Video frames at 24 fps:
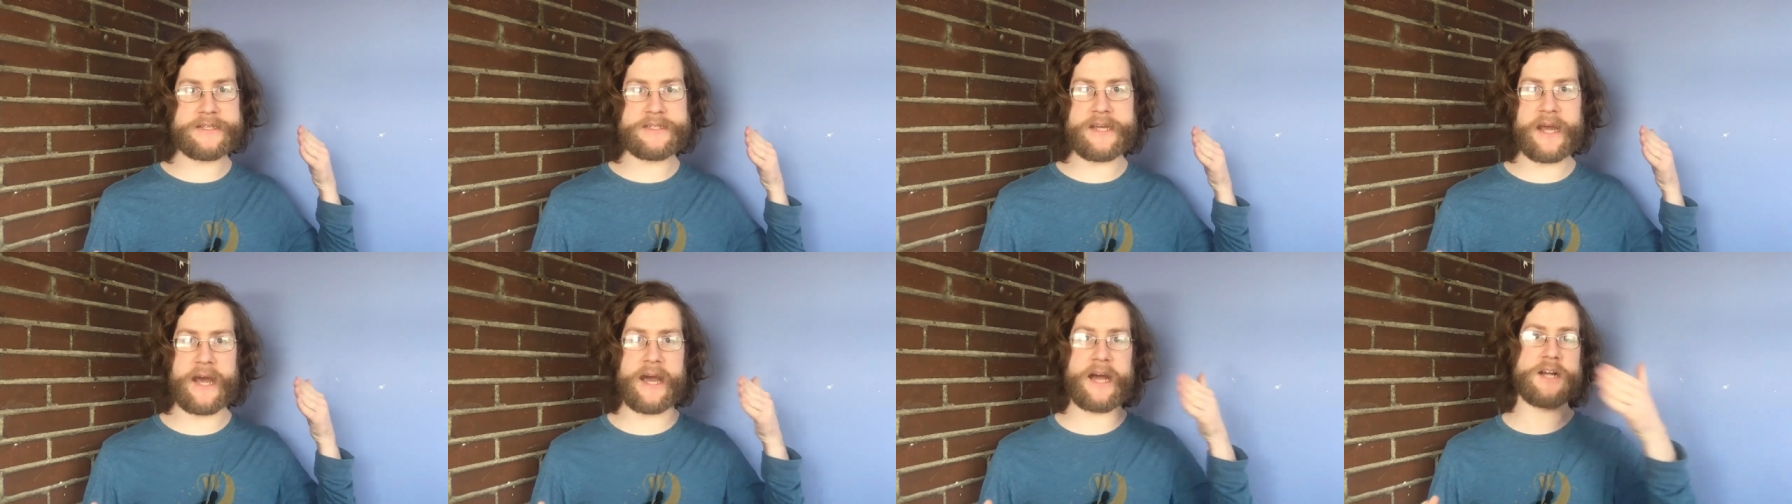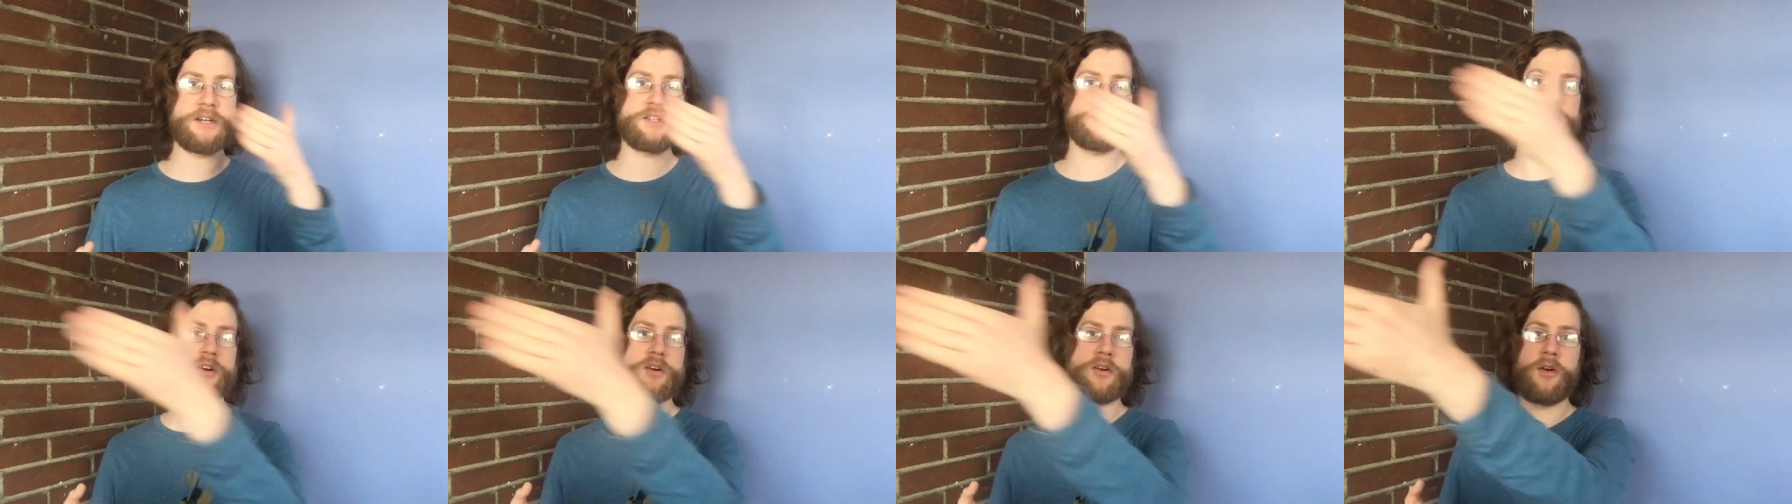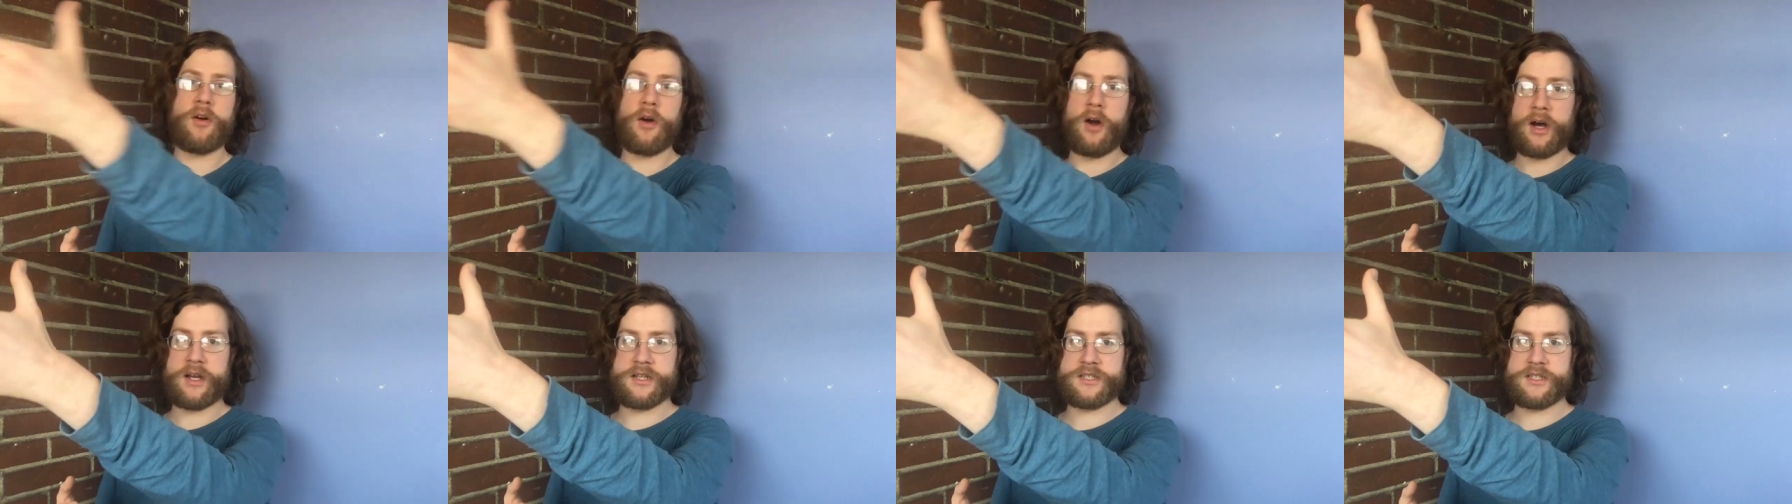dash
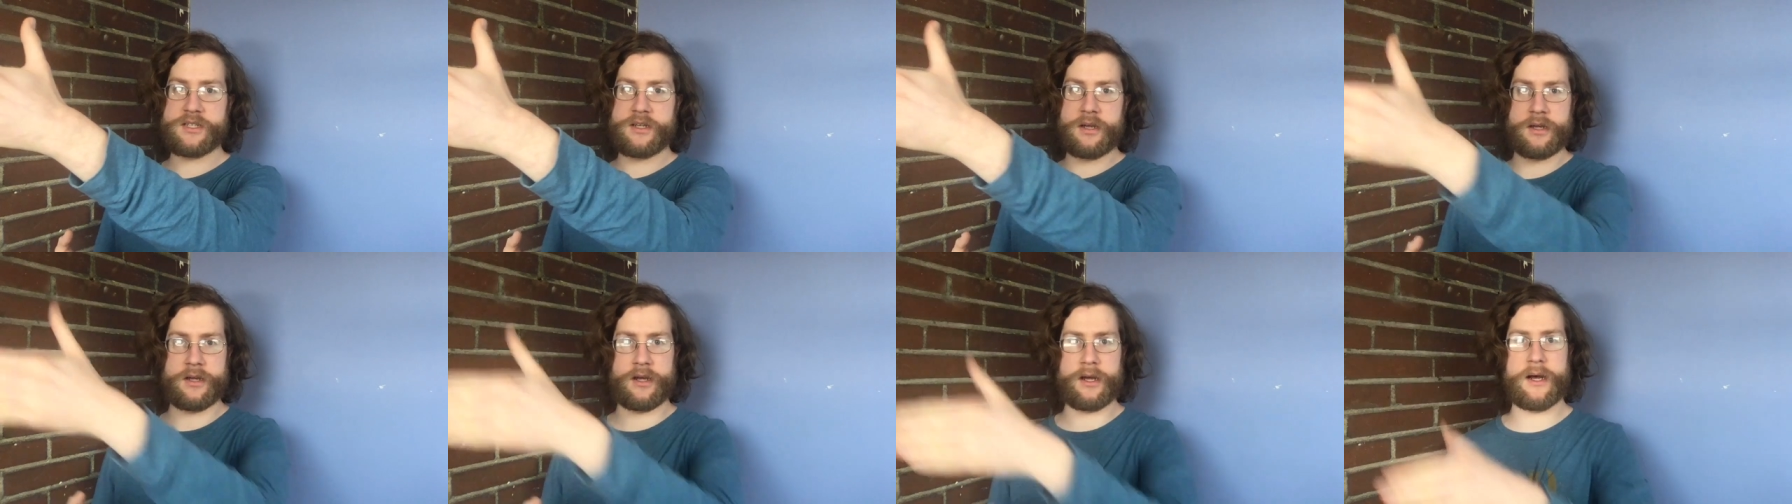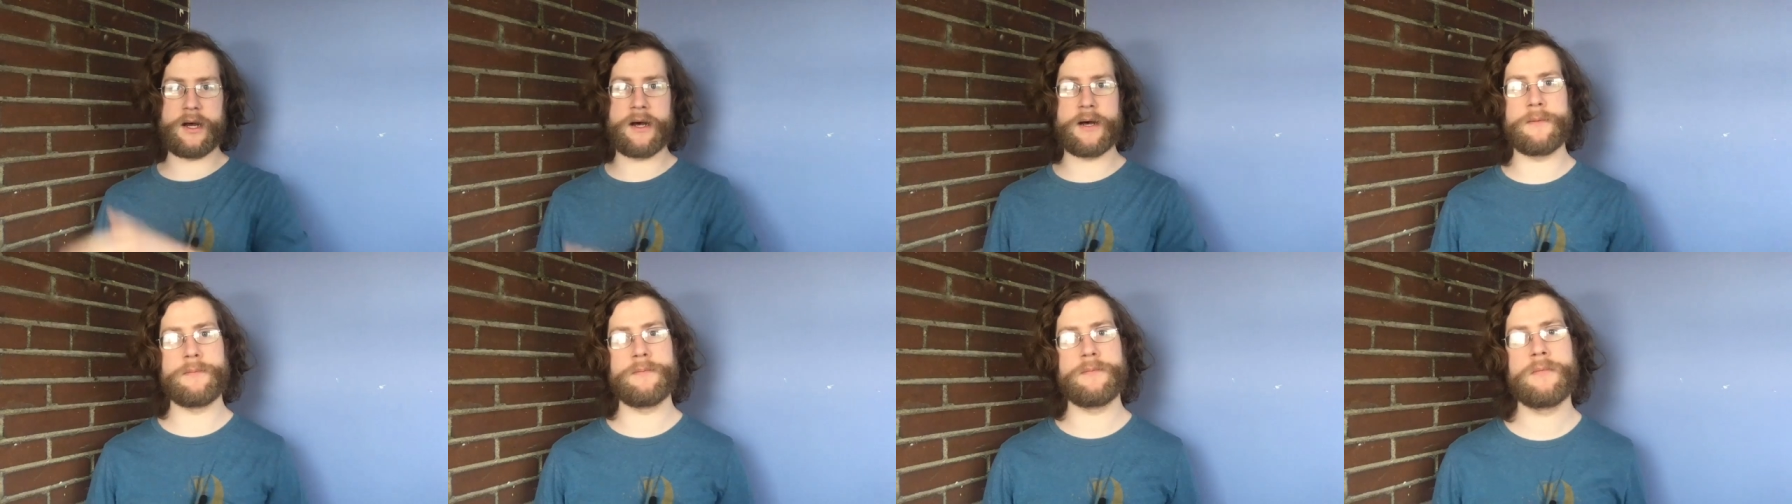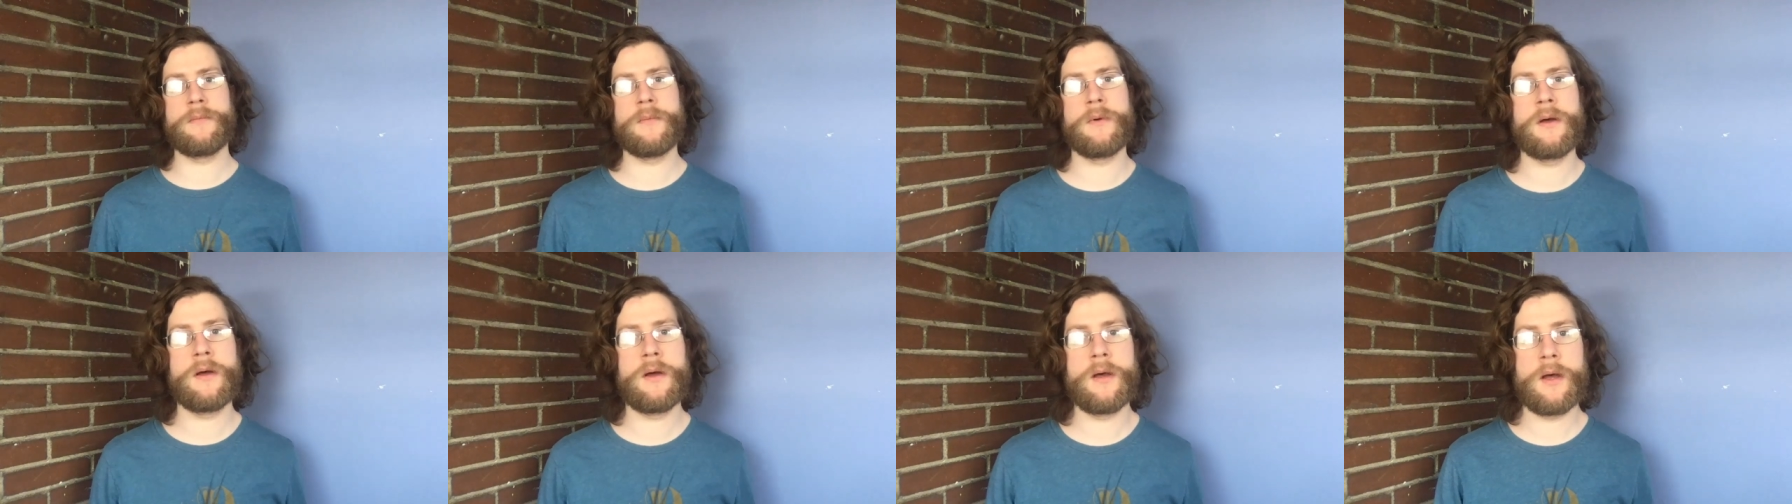across the
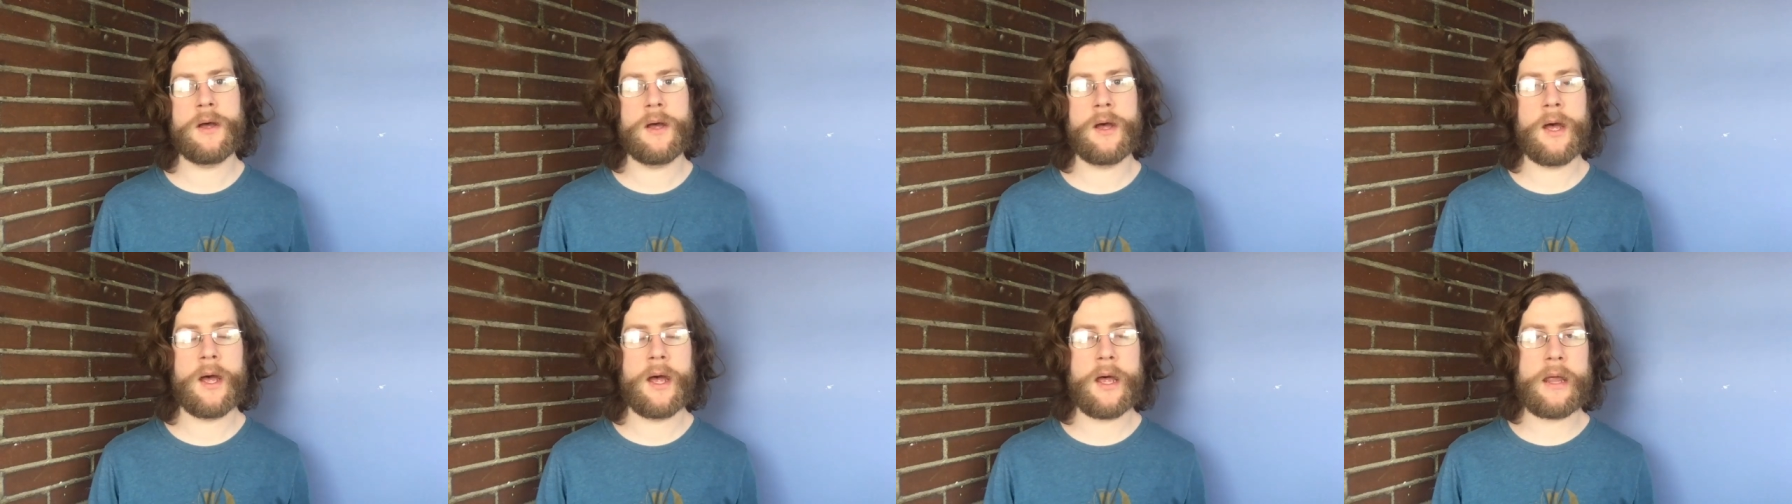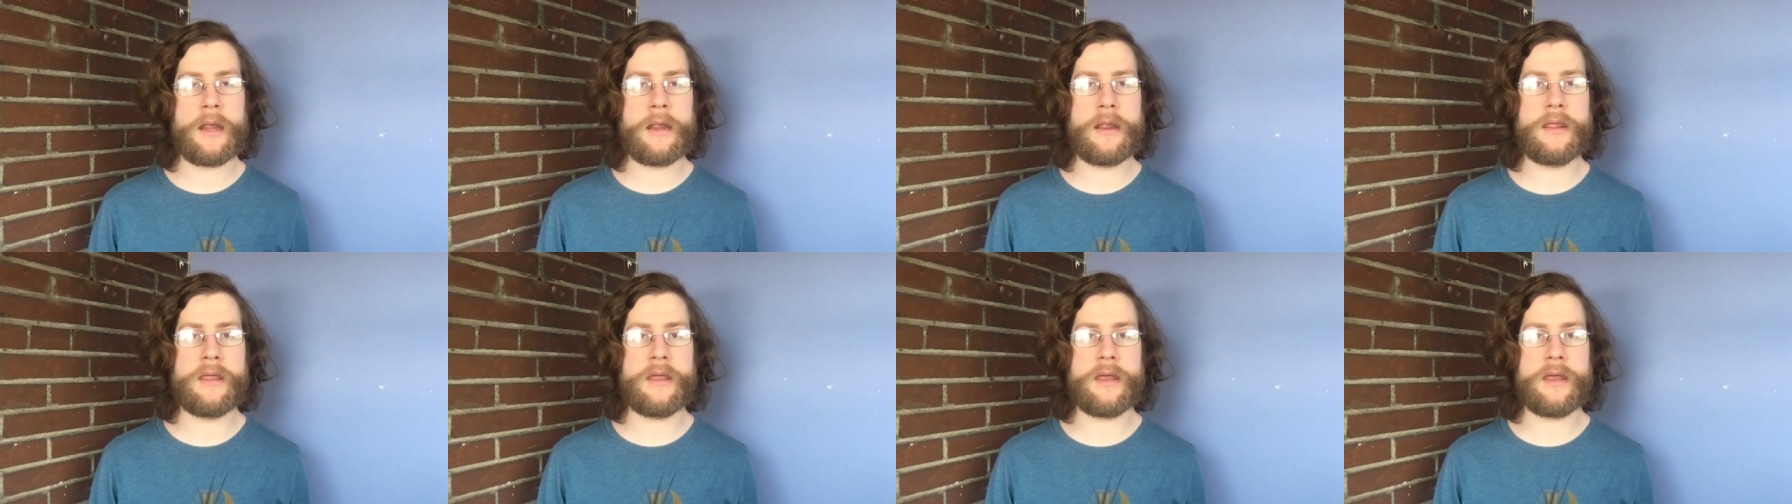um,